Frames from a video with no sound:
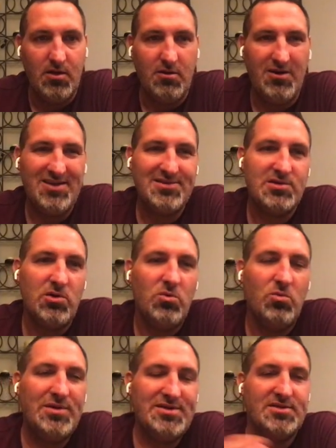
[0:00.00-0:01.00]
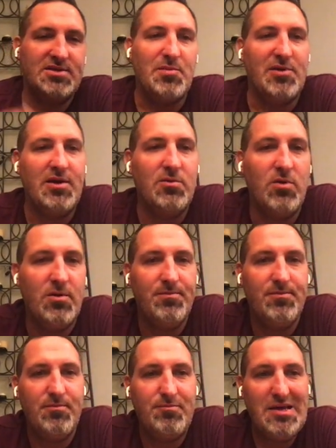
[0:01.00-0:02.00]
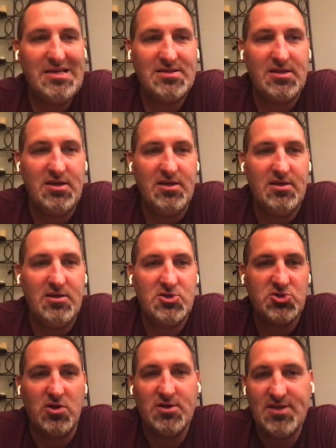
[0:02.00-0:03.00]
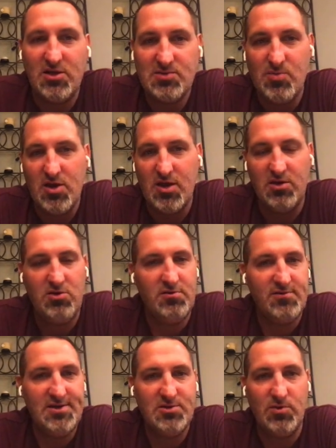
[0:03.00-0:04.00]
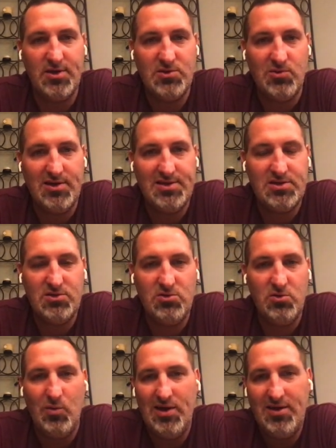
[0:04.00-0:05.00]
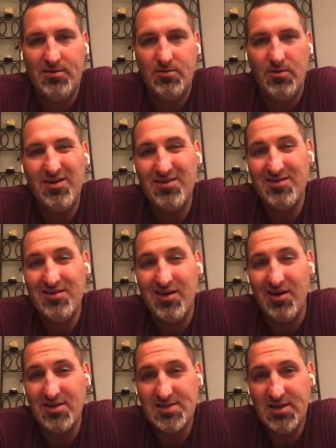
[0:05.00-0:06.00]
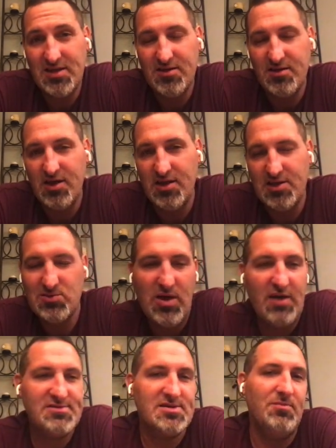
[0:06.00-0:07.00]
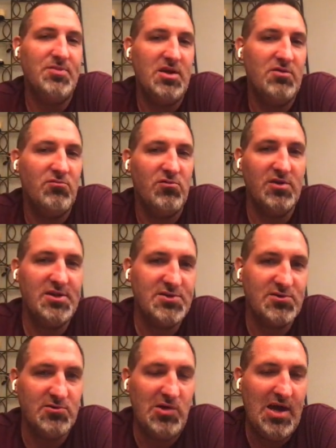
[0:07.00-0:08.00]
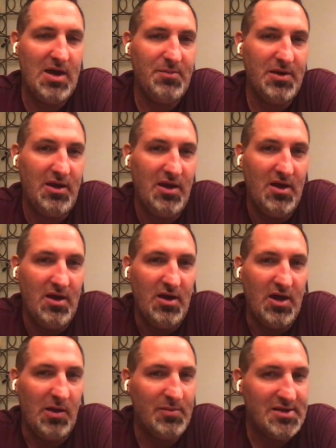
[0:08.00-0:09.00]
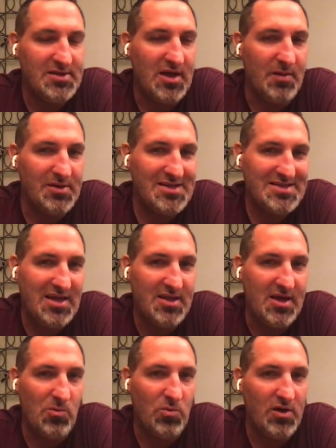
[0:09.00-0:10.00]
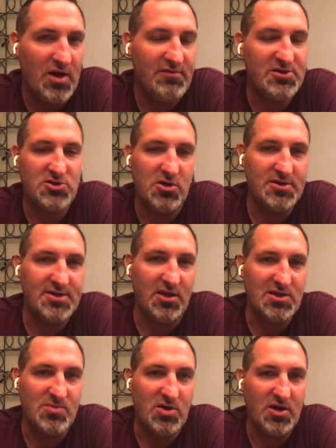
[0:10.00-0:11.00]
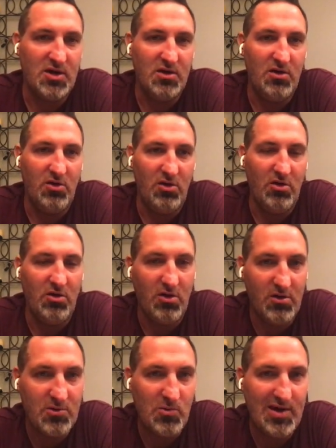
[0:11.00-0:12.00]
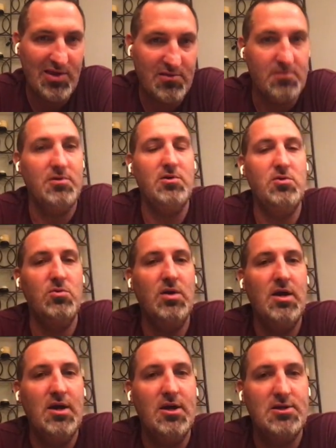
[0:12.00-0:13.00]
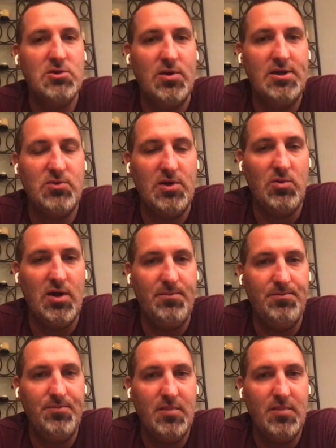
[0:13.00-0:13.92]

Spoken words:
All right. So what's the summary? Well, basically, a strong seller's market. Q3 2022 when? Well, honestly, unless we have something really screwy happen, I'm gonna say that we're gonna have a strong seller's market all the way through 2021.